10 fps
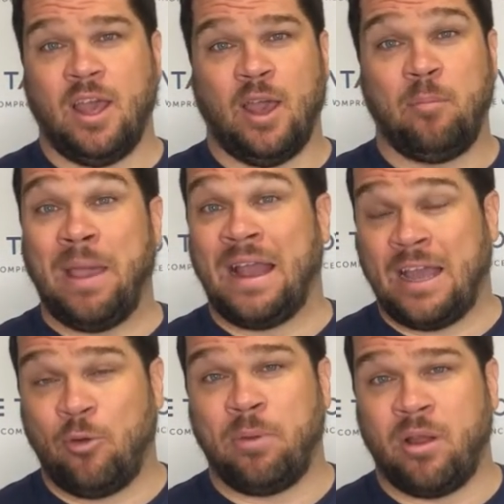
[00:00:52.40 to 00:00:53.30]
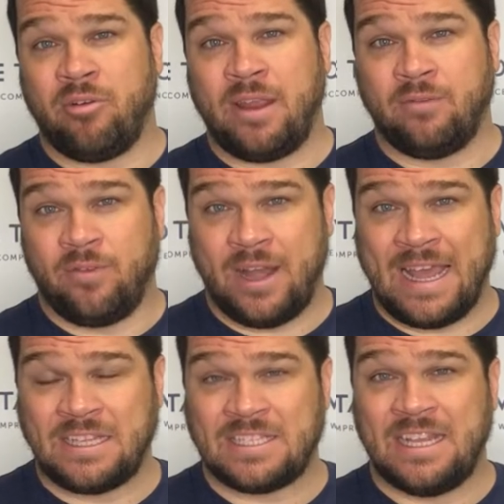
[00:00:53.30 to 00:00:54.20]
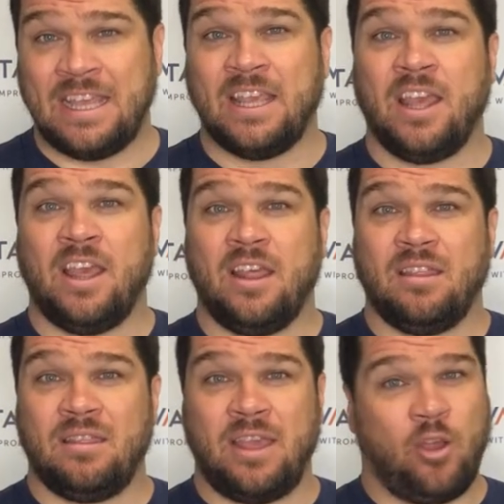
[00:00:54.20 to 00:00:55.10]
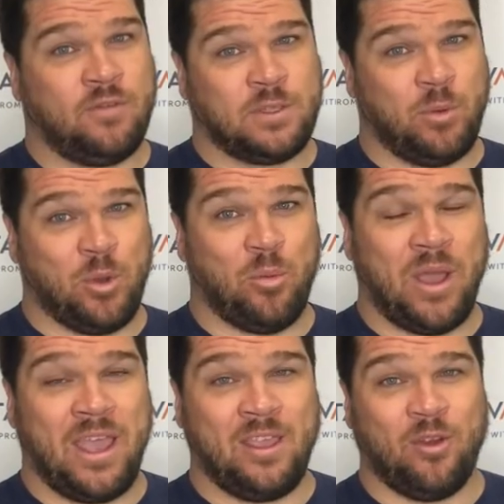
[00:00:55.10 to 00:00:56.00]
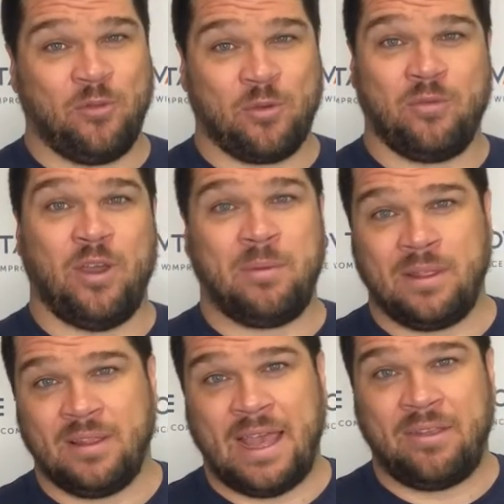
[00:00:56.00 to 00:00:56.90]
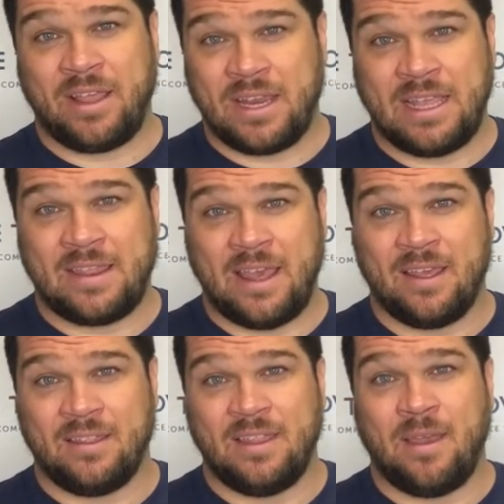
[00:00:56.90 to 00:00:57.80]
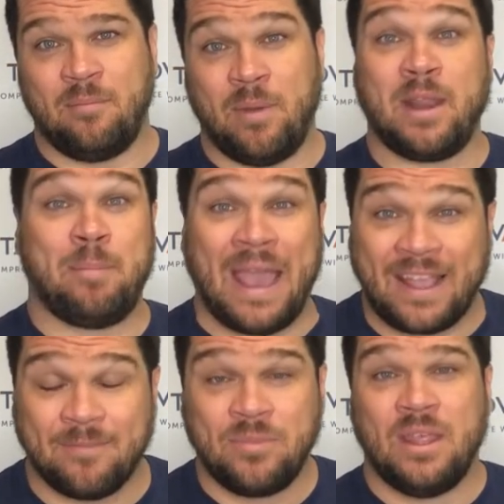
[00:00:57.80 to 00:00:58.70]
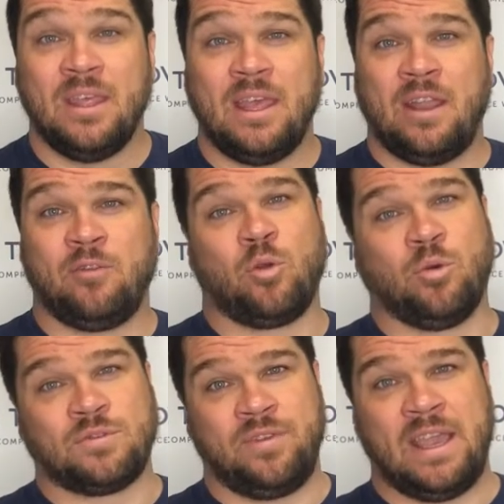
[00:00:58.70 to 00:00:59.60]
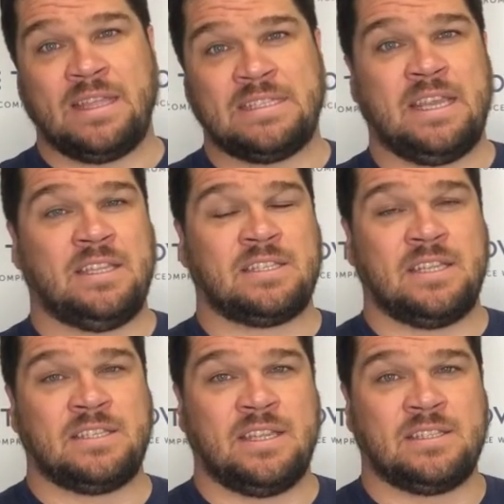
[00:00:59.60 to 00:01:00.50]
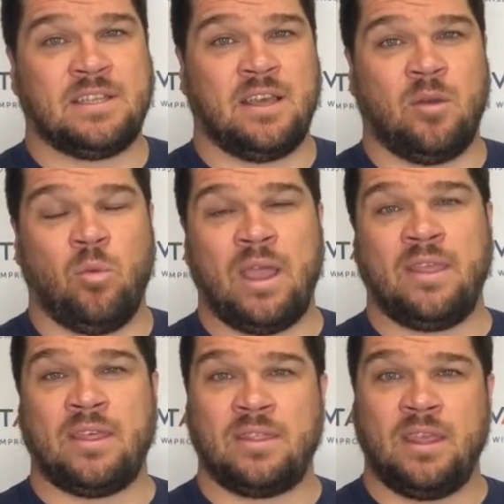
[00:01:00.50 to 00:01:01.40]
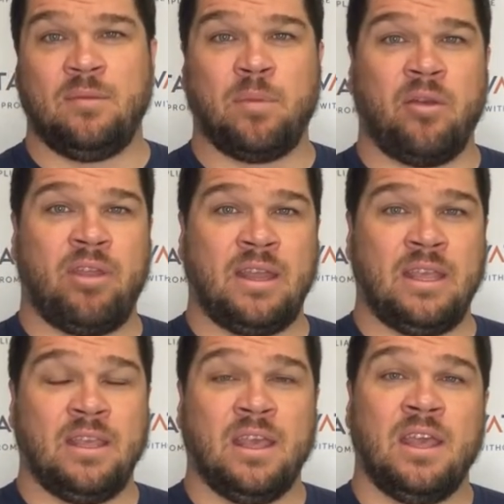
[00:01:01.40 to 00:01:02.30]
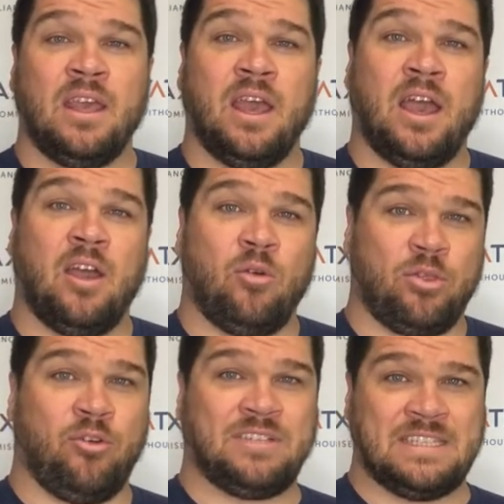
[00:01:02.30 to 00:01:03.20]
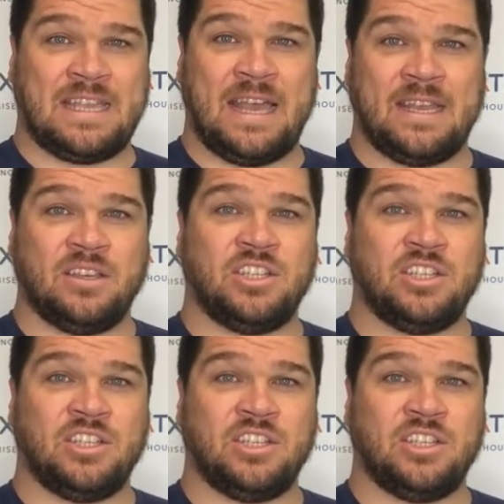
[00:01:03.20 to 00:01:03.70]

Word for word: uh, bail out Bahrain financially. They obviously want a way of confirming how they're going to get their, their, money back. And of course, VAT is, is, is a, way that the Bahraini uh, authorities can